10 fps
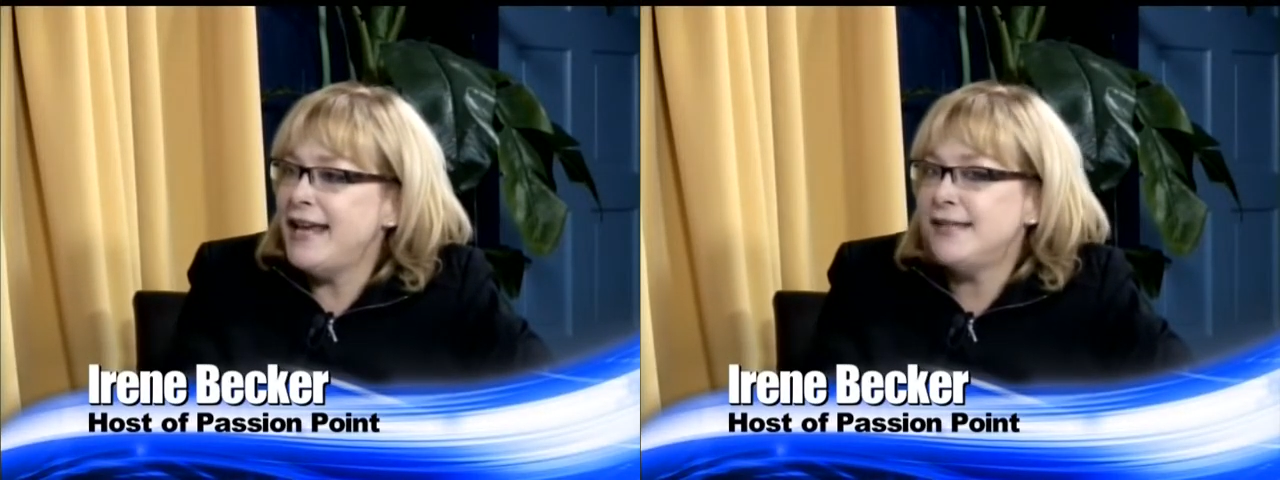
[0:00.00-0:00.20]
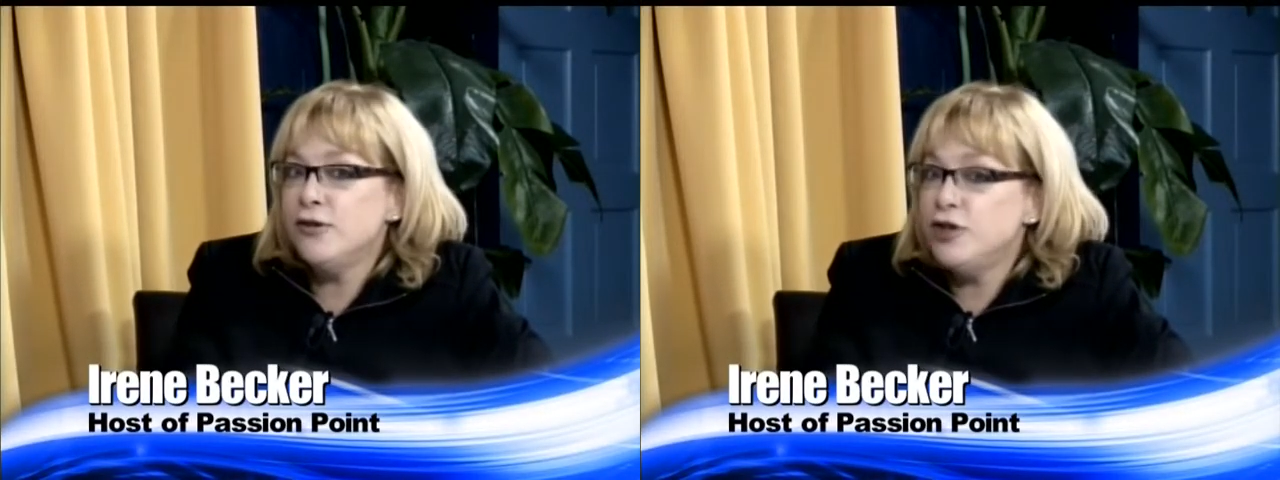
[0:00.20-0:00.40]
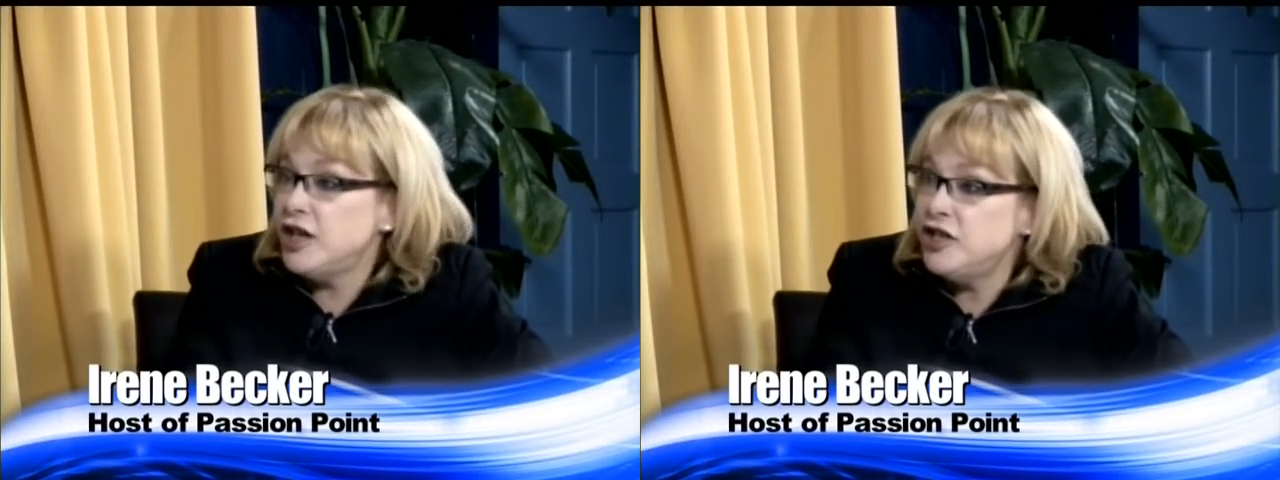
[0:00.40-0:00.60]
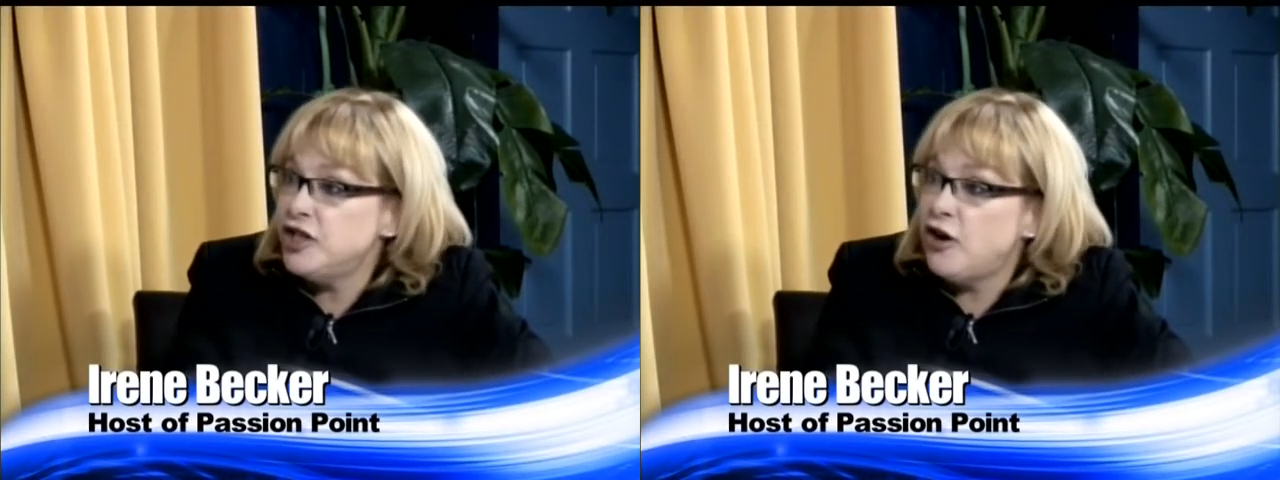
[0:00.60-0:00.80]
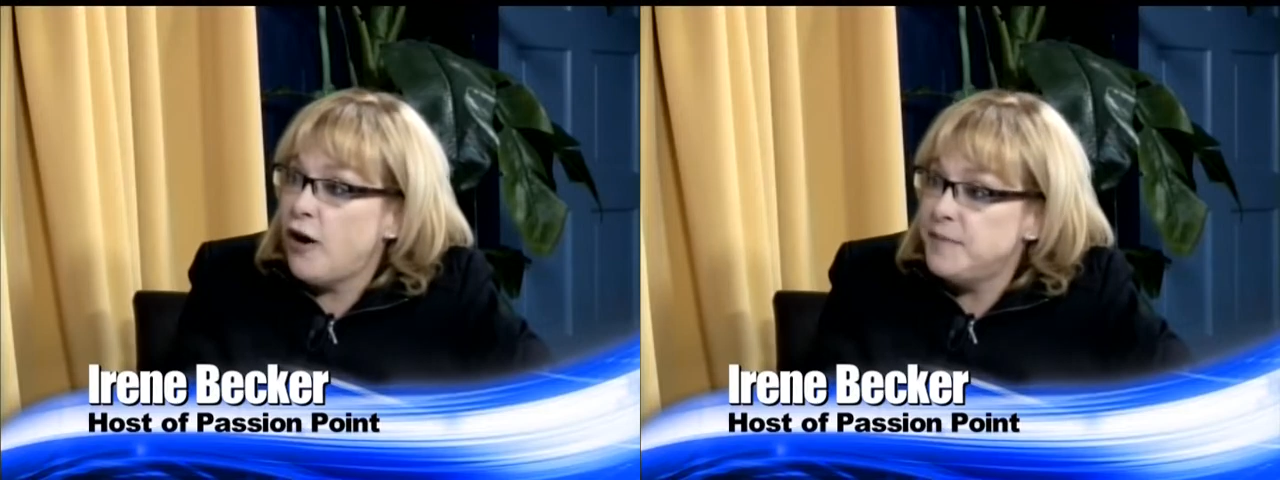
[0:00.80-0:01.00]
search
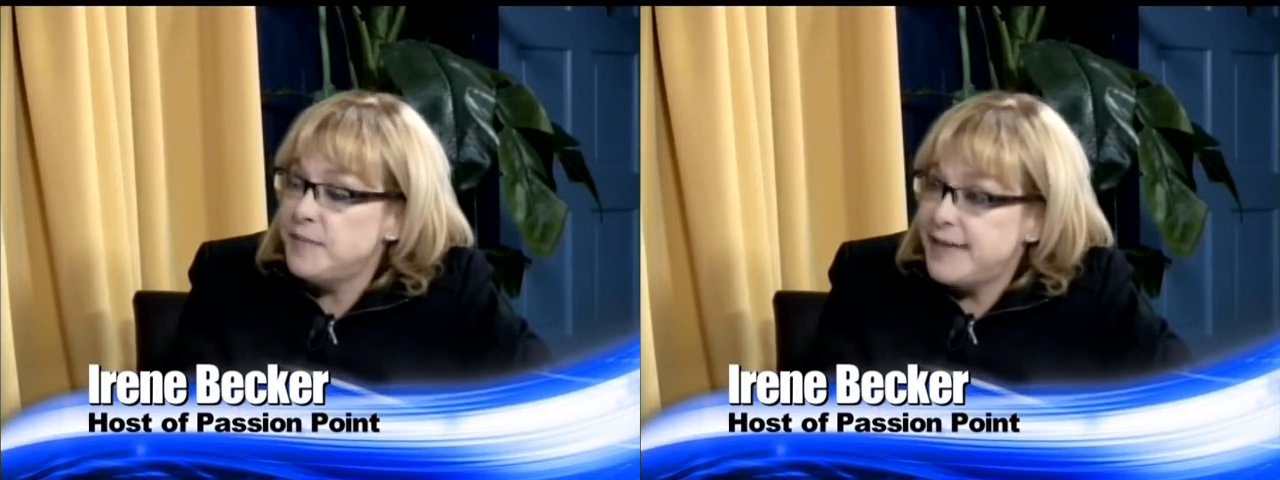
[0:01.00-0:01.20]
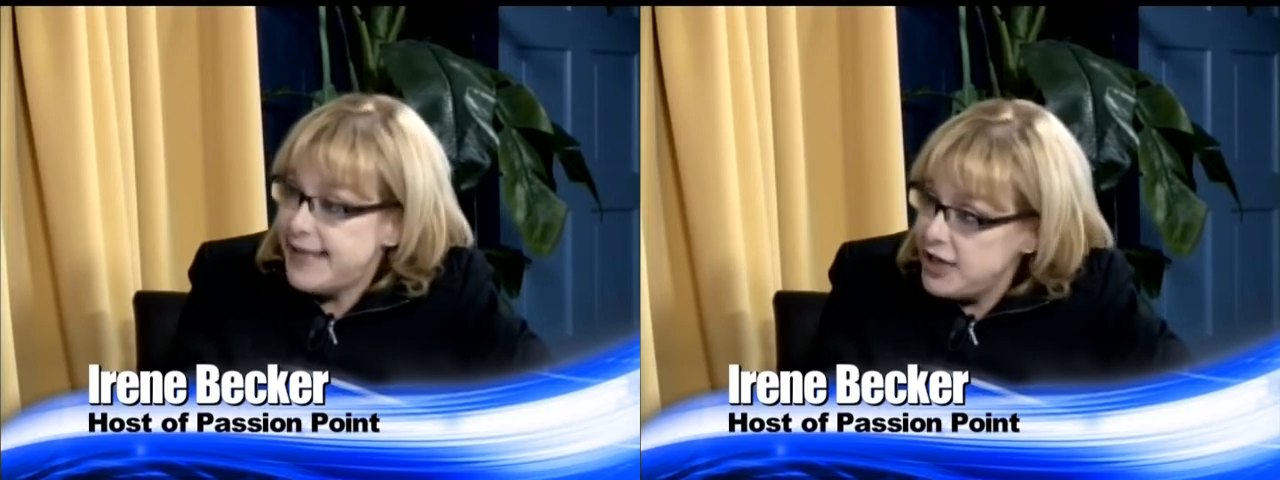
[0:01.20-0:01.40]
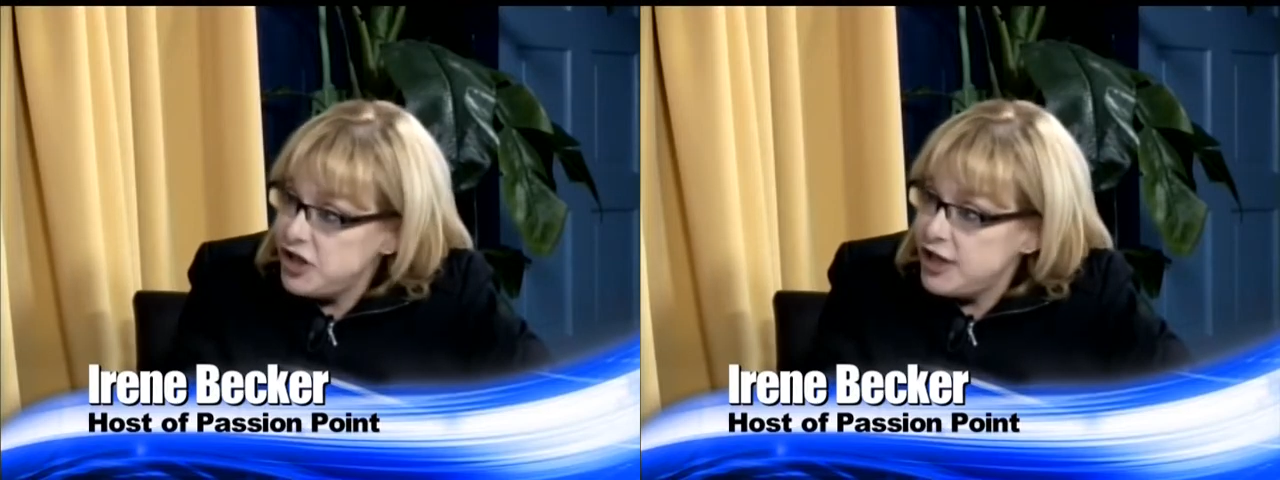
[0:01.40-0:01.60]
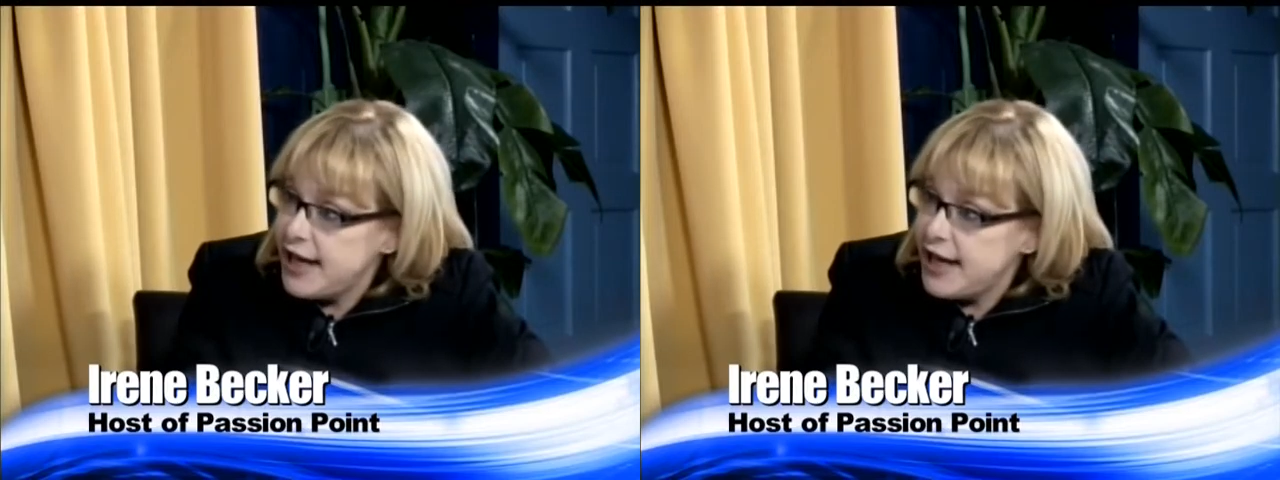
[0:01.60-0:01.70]
engine optimization